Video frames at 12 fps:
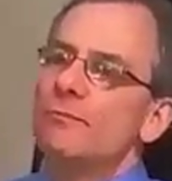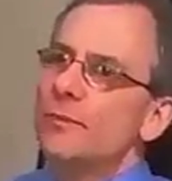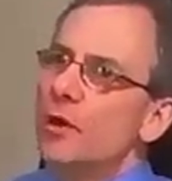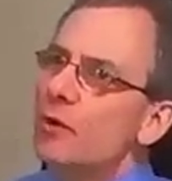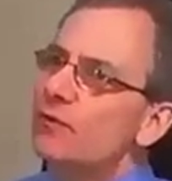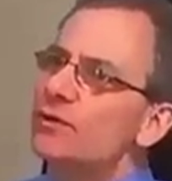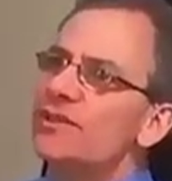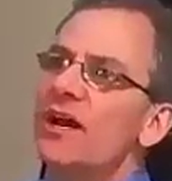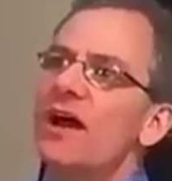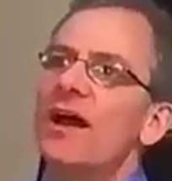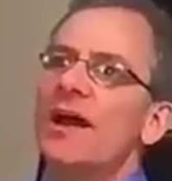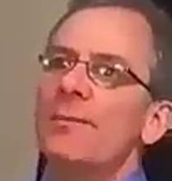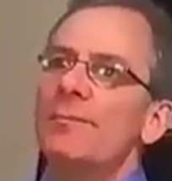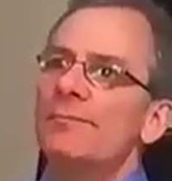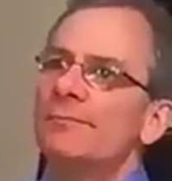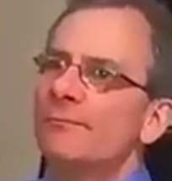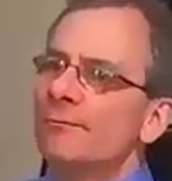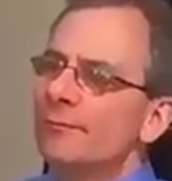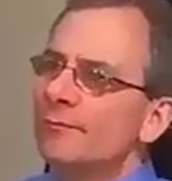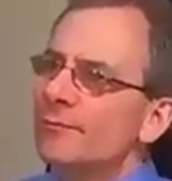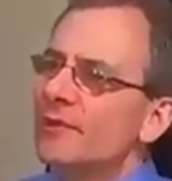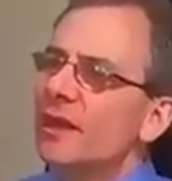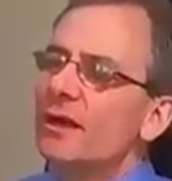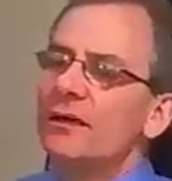over time
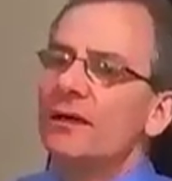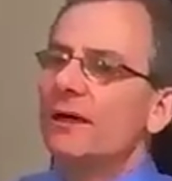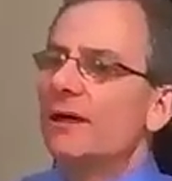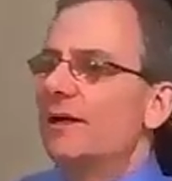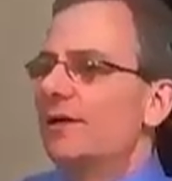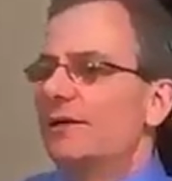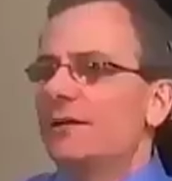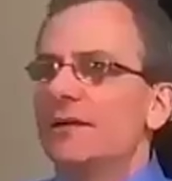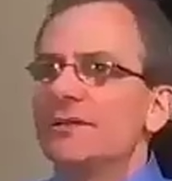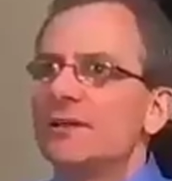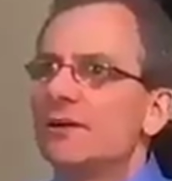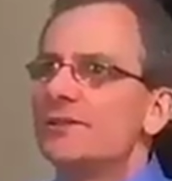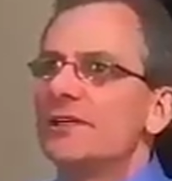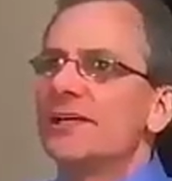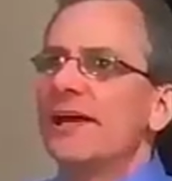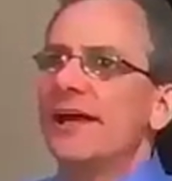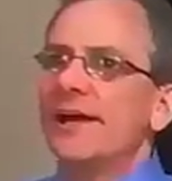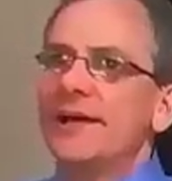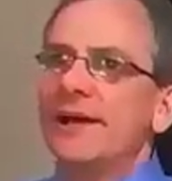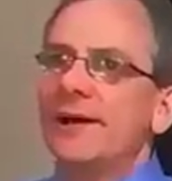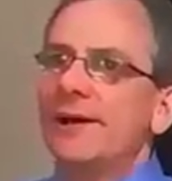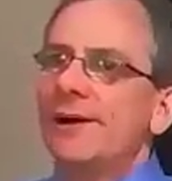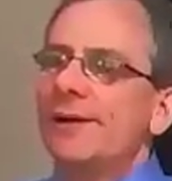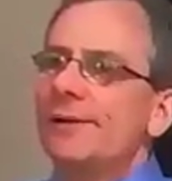until today.
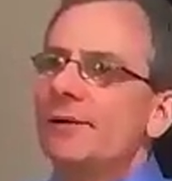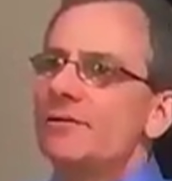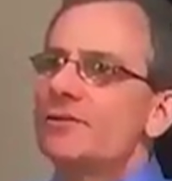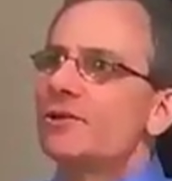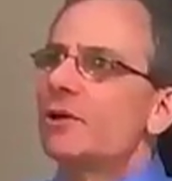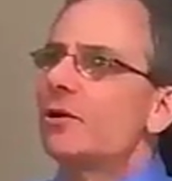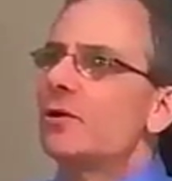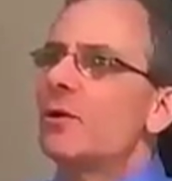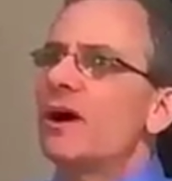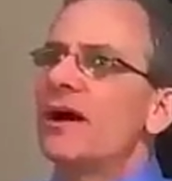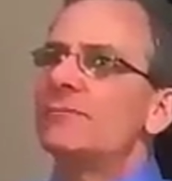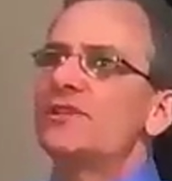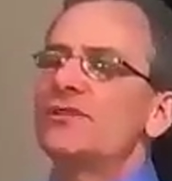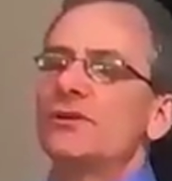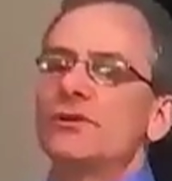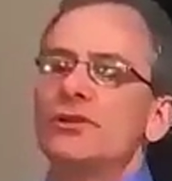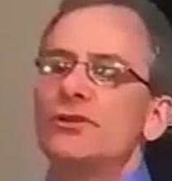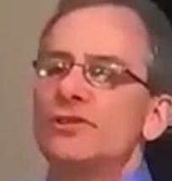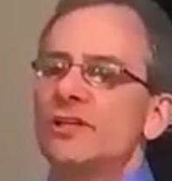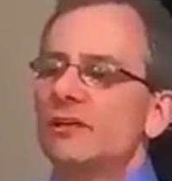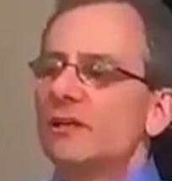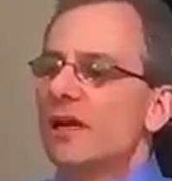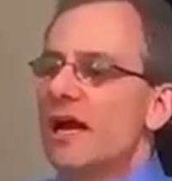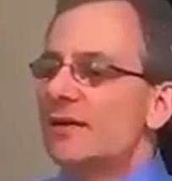So I'm still using a
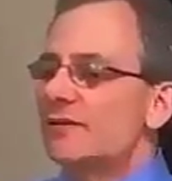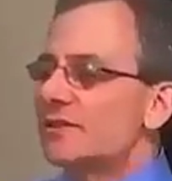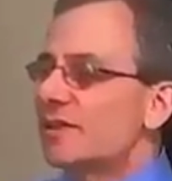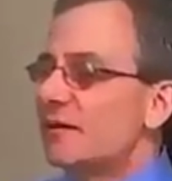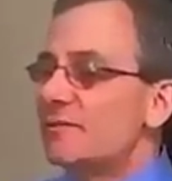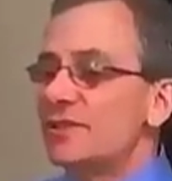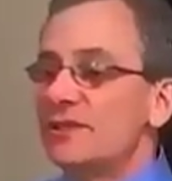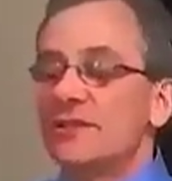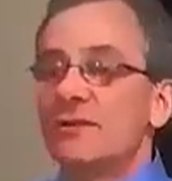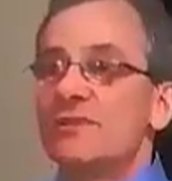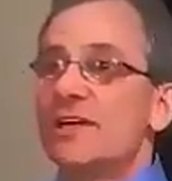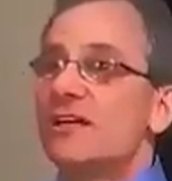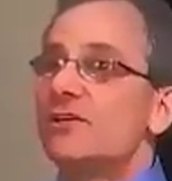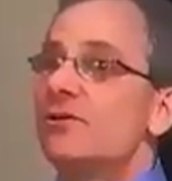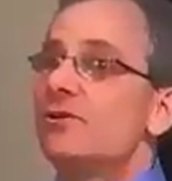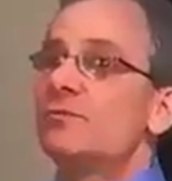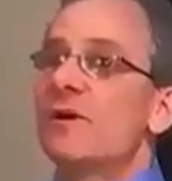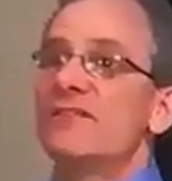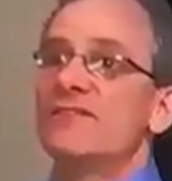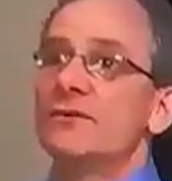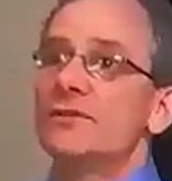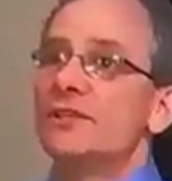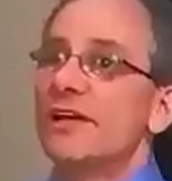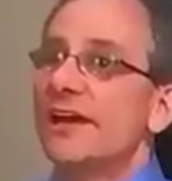lot of the same systems I used my
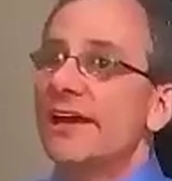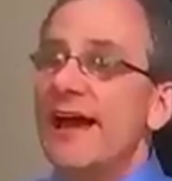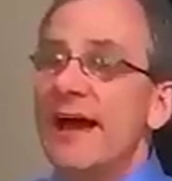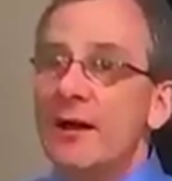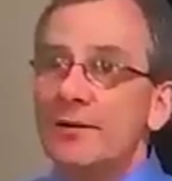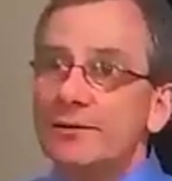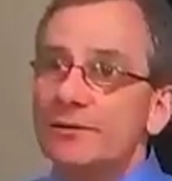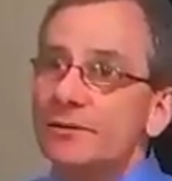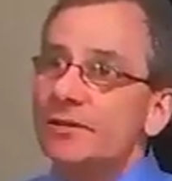first day out,